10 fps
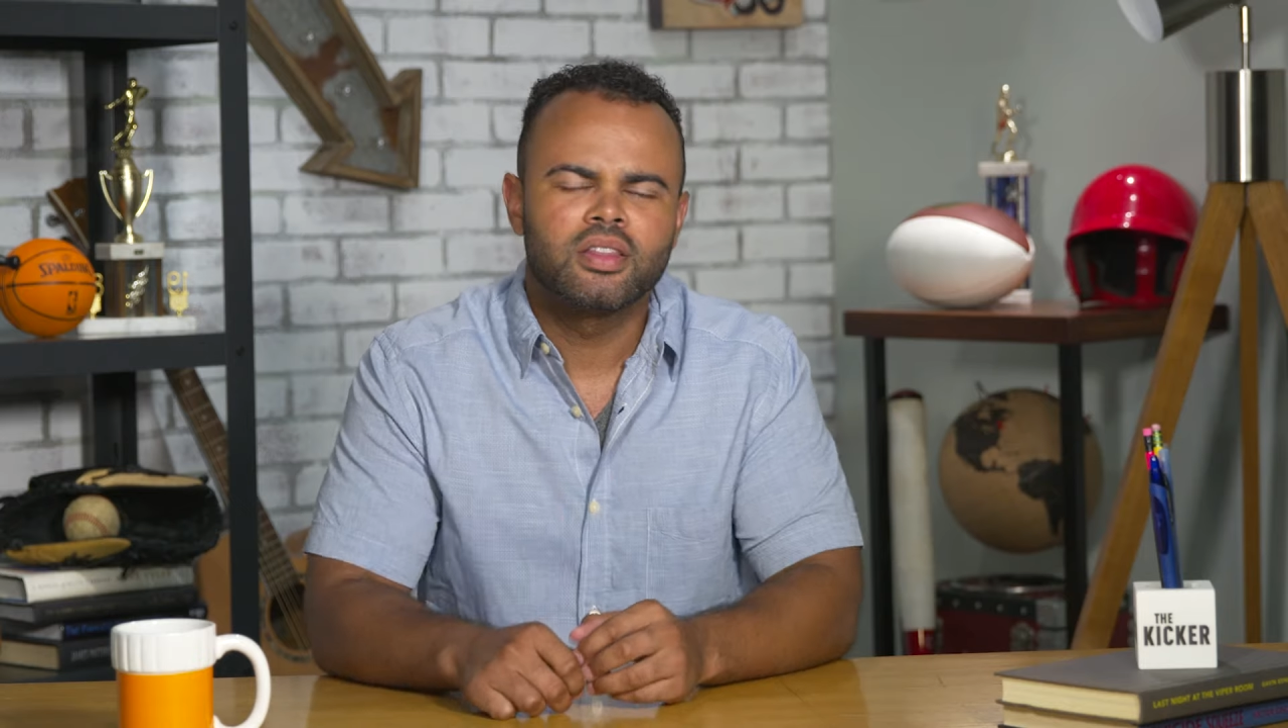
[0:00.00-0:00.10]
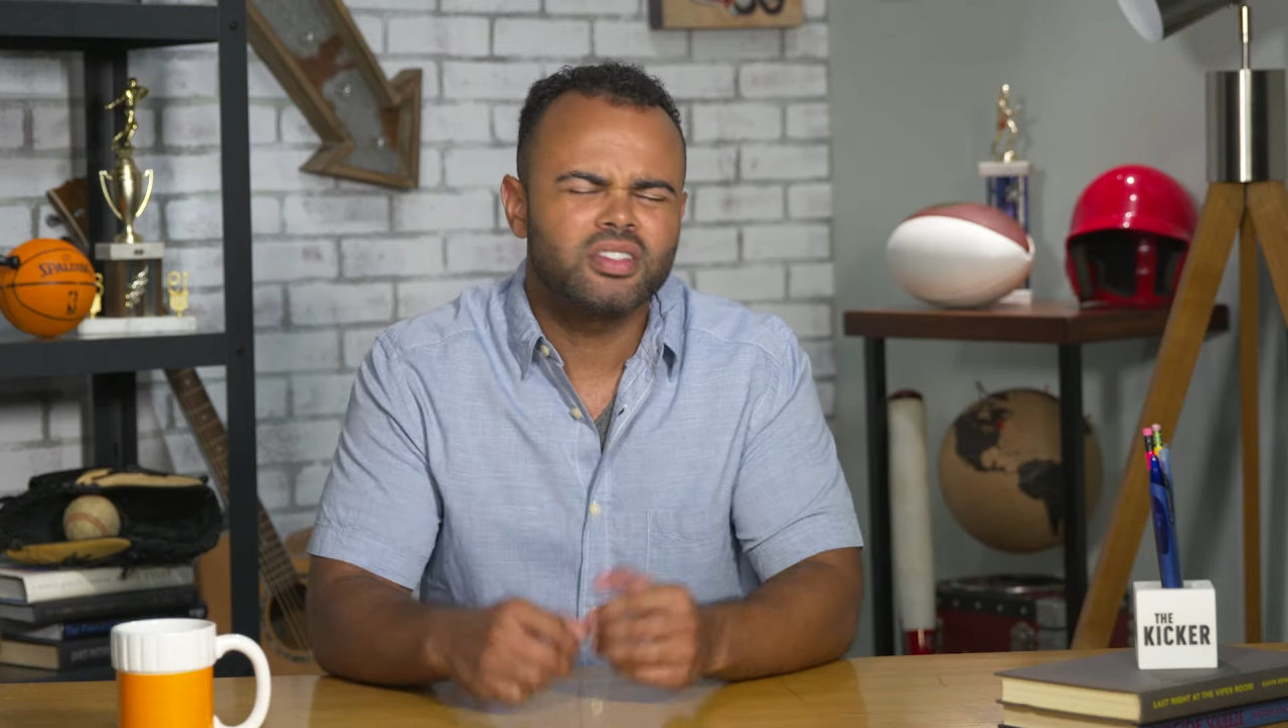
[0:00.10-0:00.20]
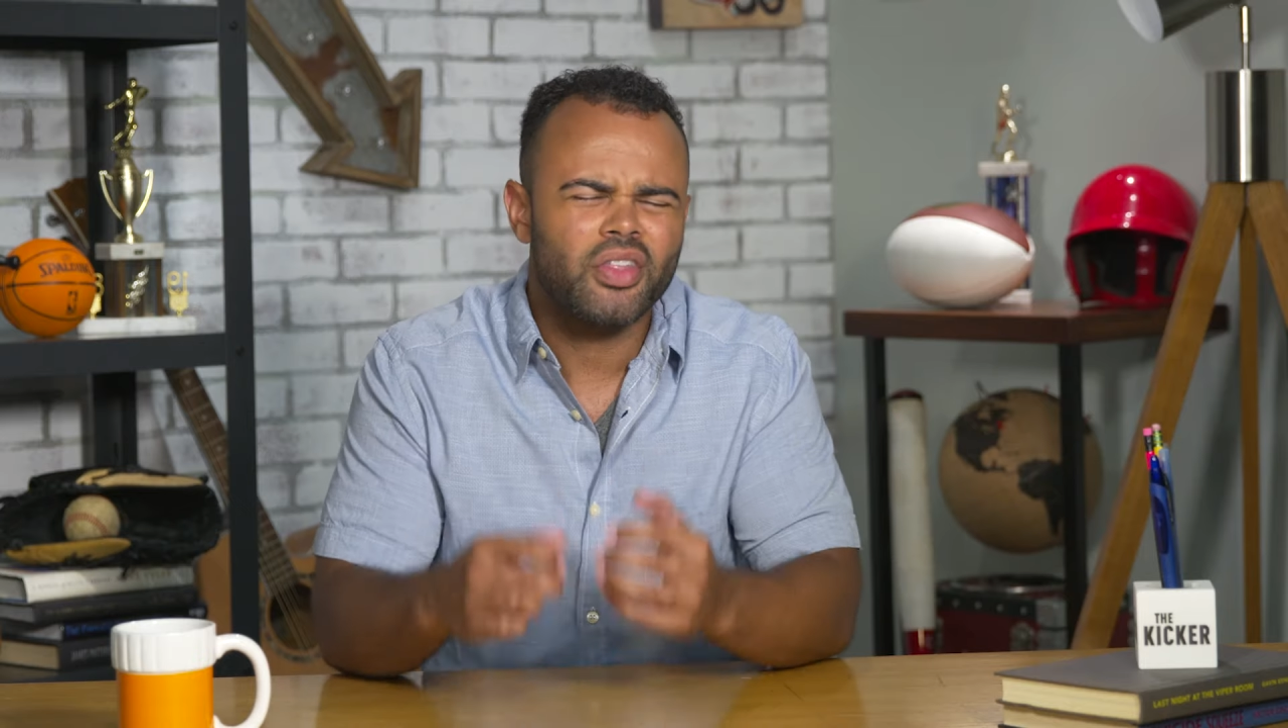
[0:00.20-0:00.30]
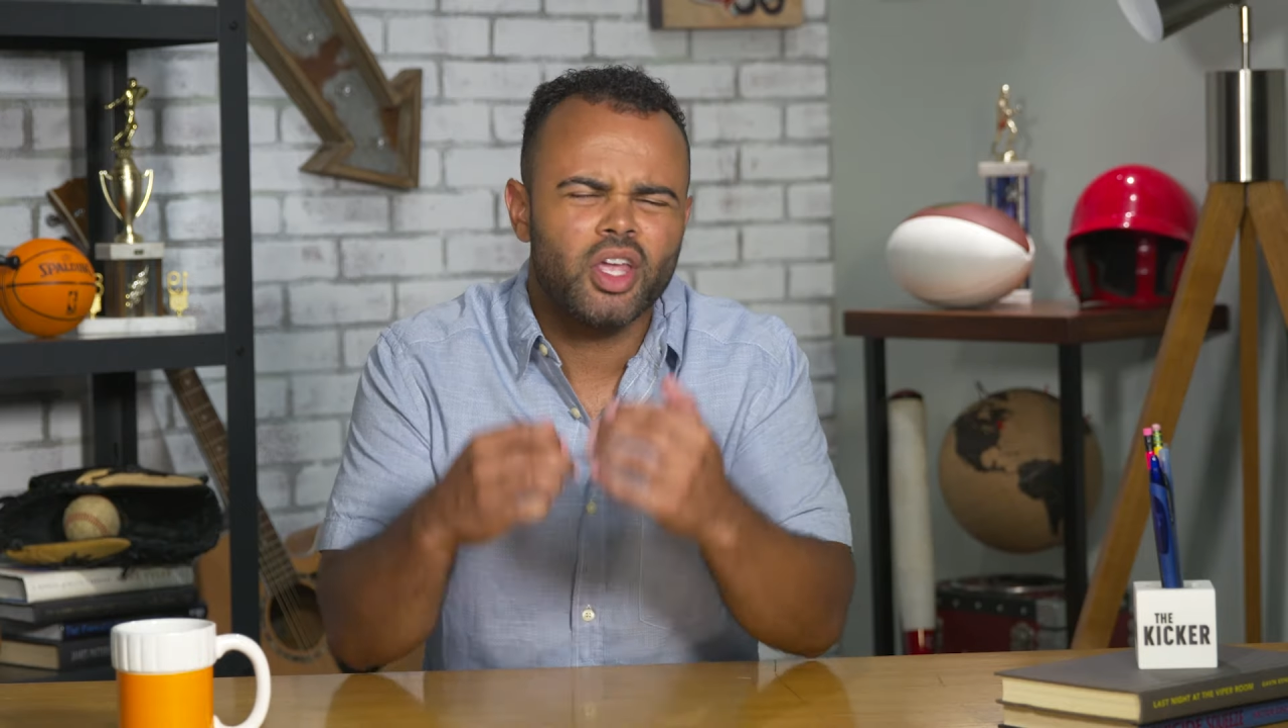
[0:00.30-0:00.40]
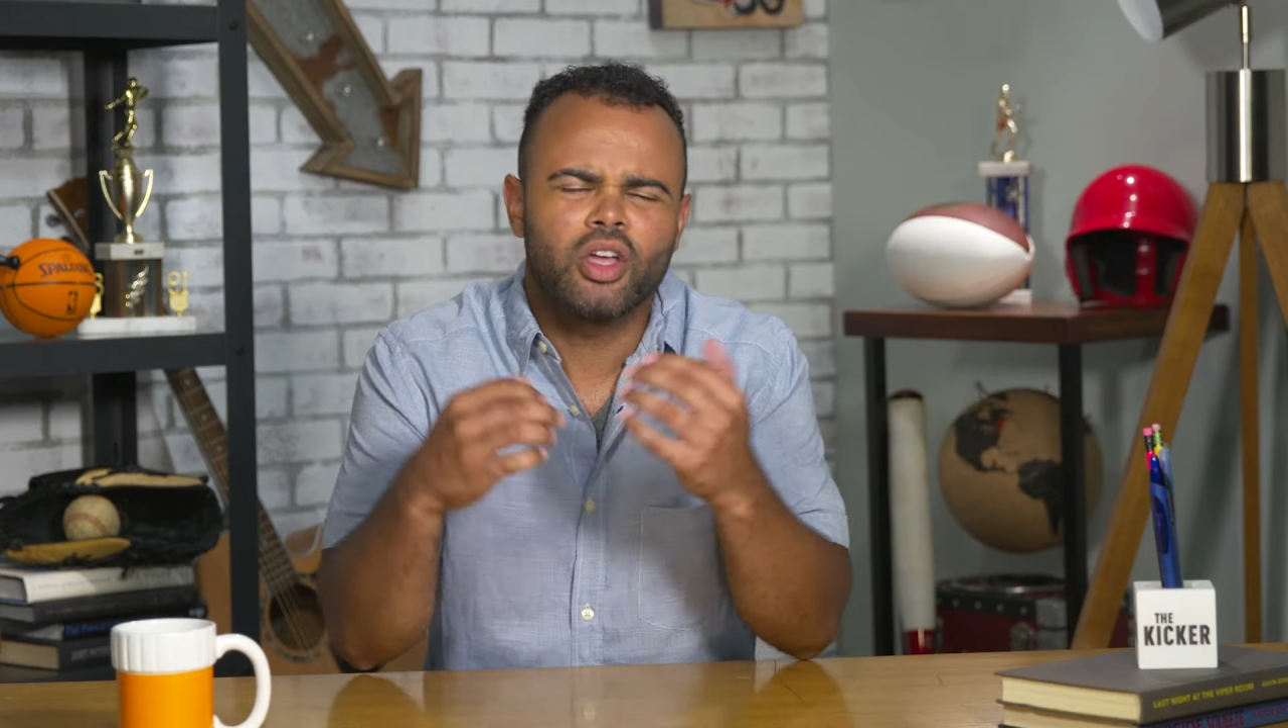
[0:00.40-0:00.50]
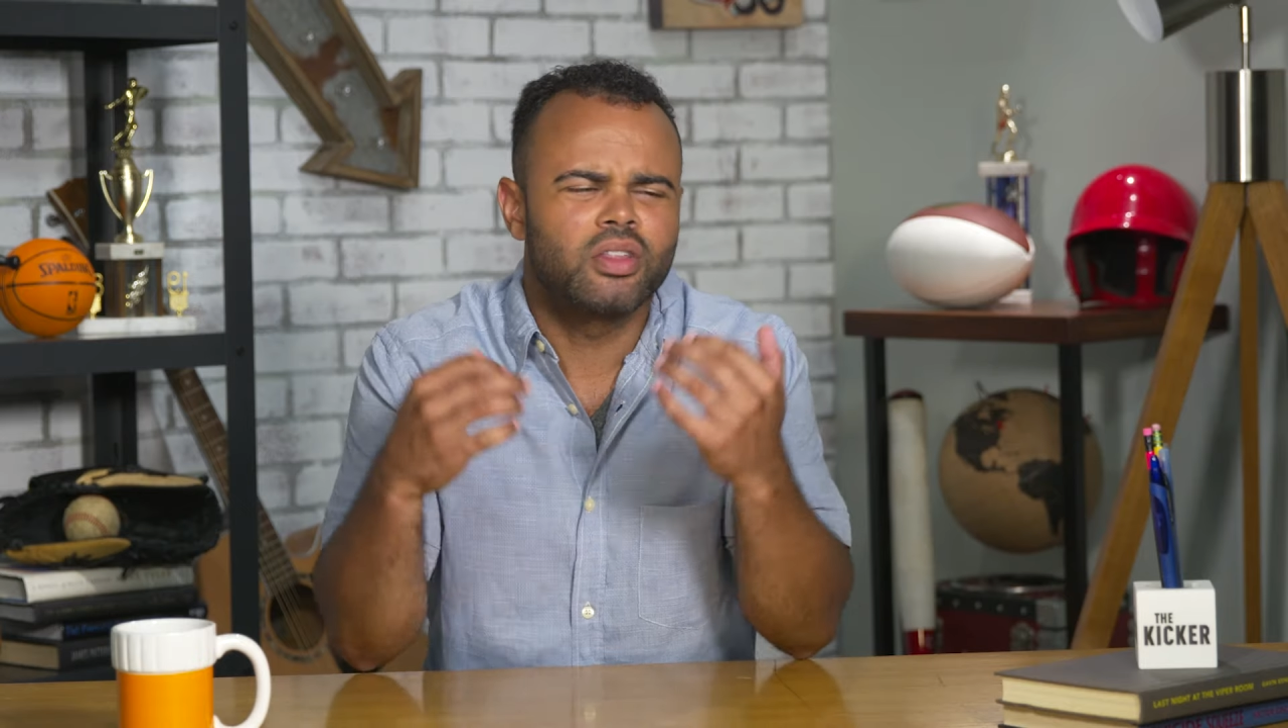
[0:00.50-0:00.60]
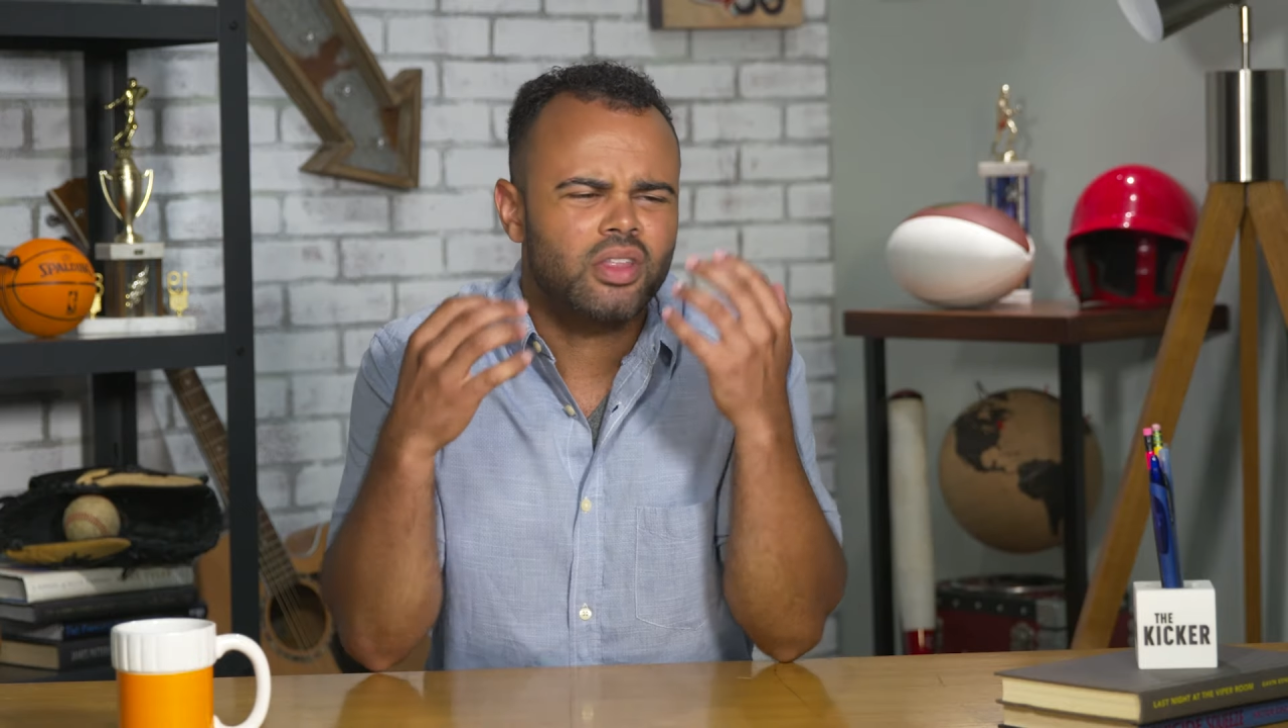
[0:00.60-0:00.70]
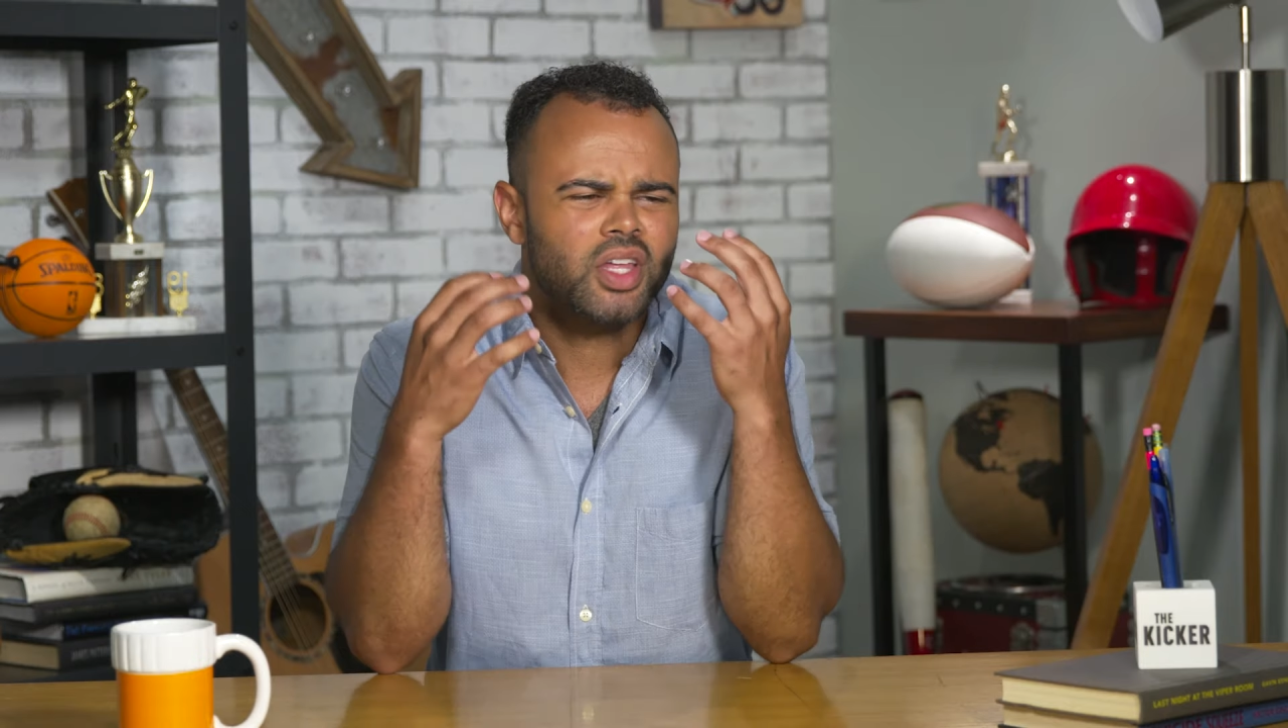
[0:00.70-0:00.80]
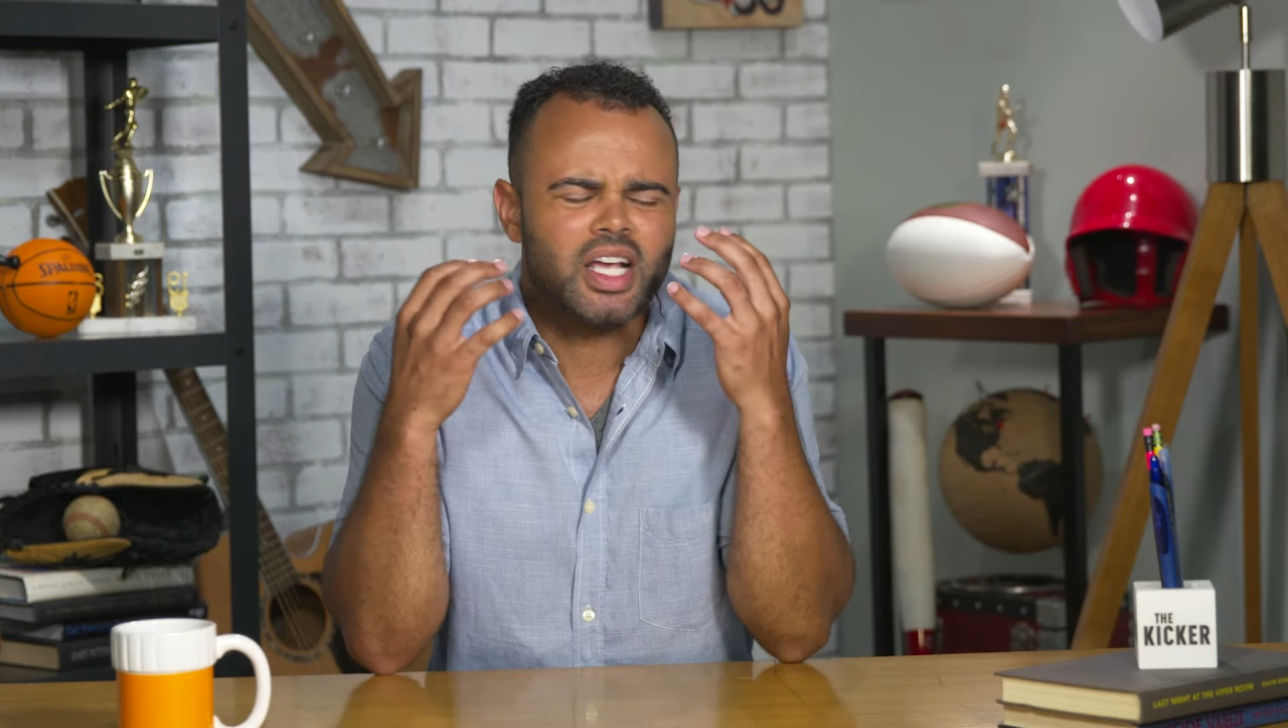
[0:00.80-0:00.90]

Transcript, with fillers: There's nothing, nothing